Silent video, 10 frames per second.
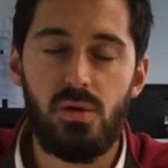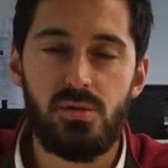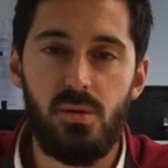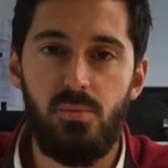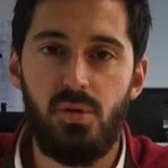what
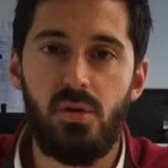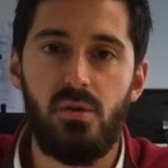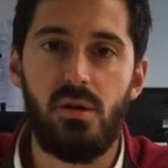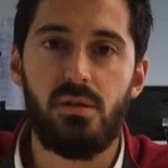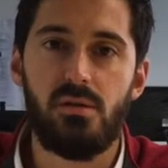is the
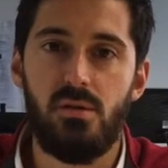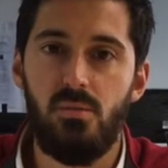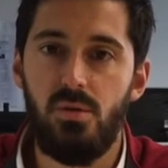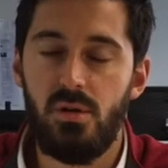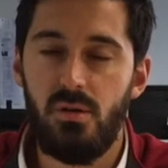burn rate? The
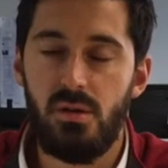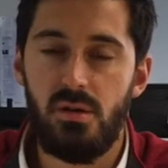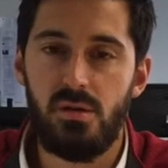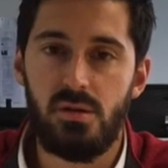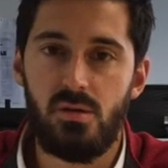burn
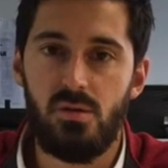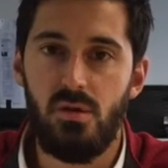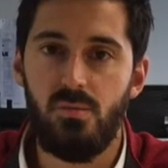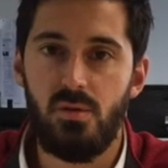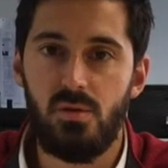rate is a
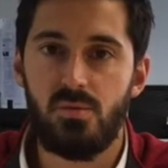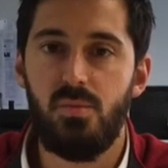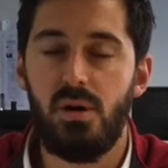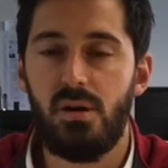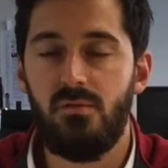term used
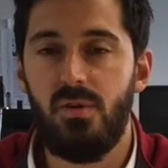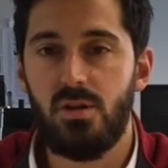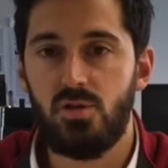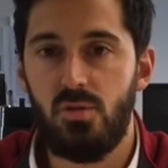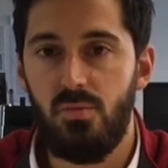by
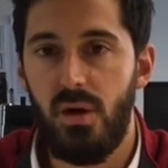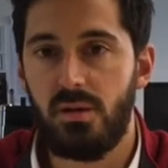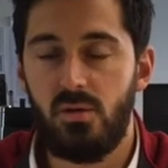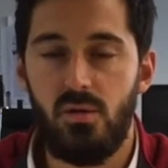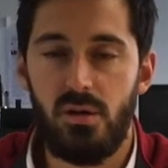
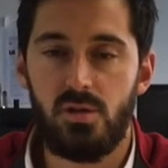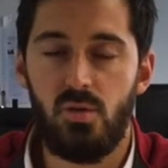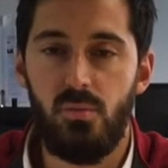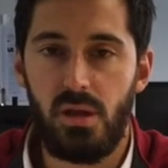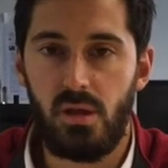venture-backed or
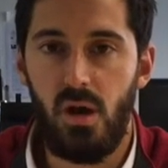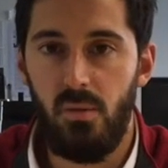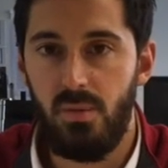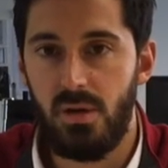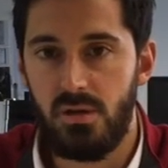angel-backed
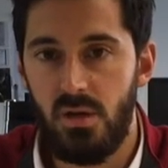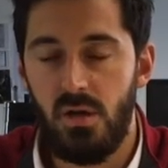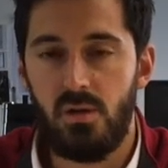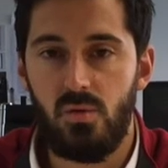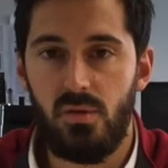companies
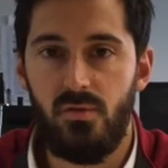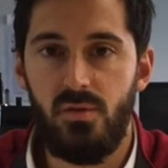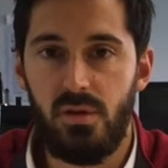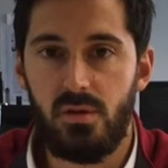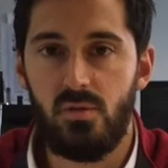to
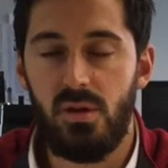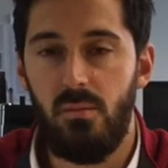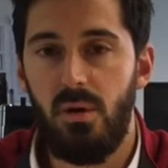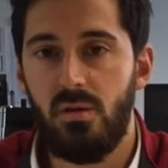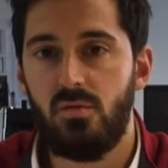refer to the
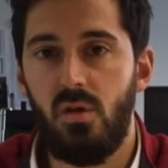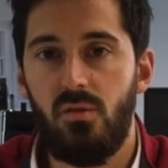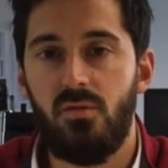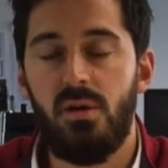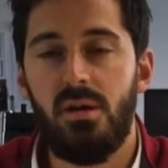amount
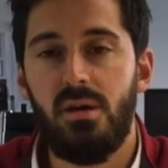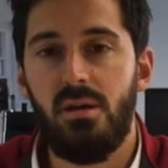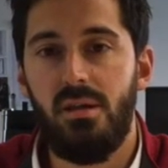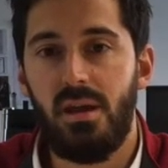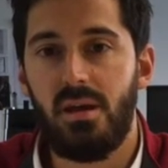of
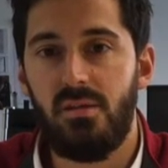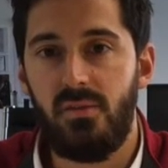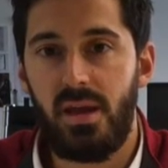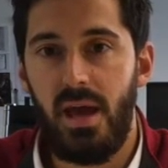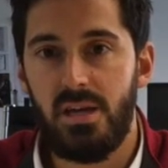
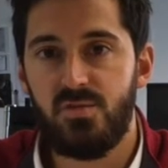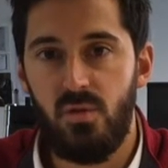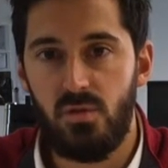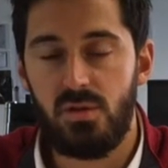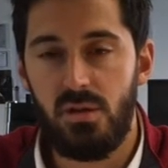negative cash
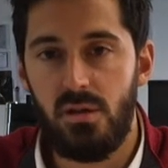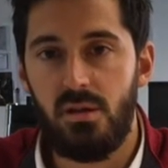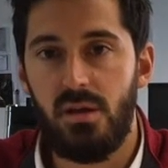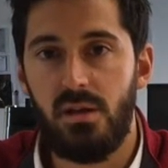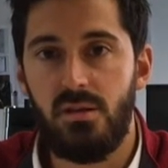flows
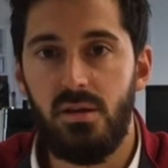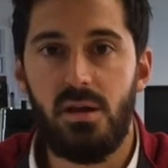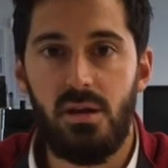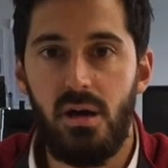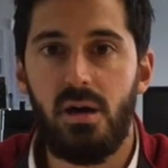that
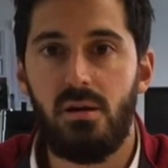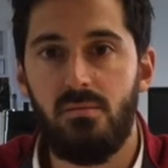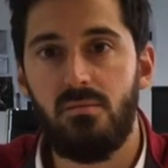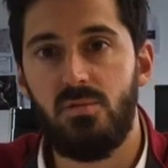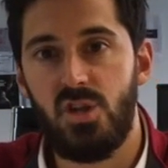they
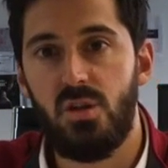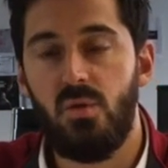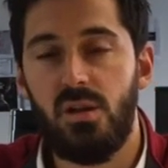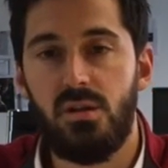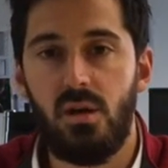are
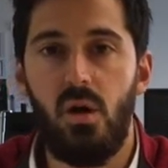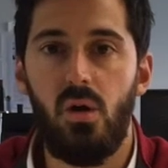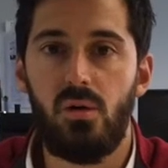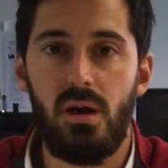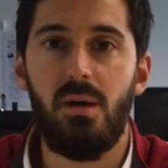generating
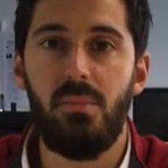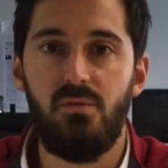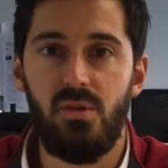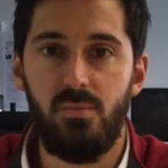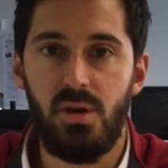on a
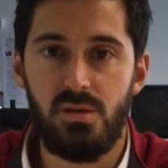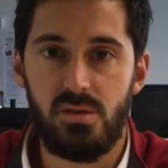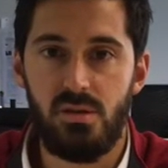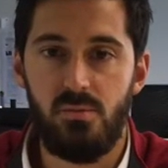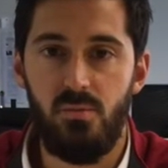monthly
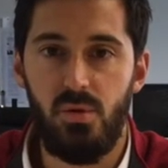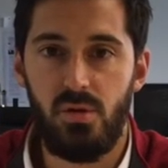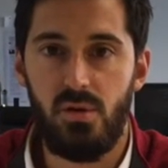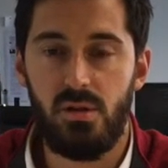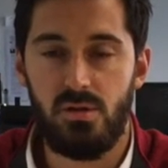basis. The
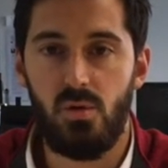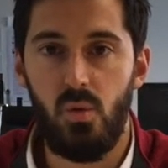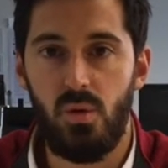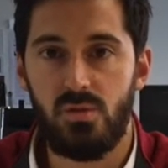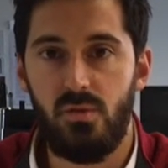burn rate is
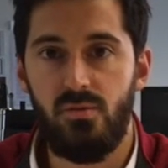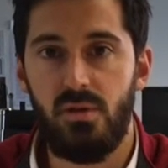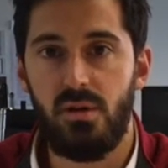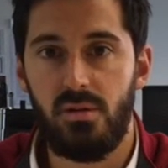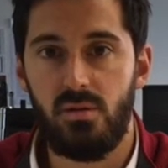always
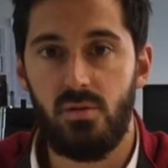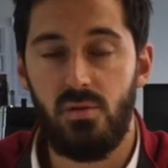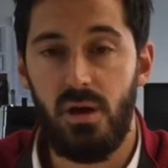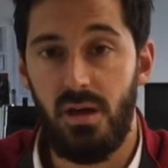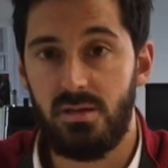referred
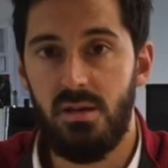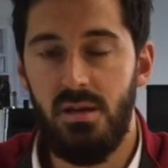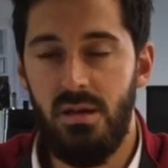to as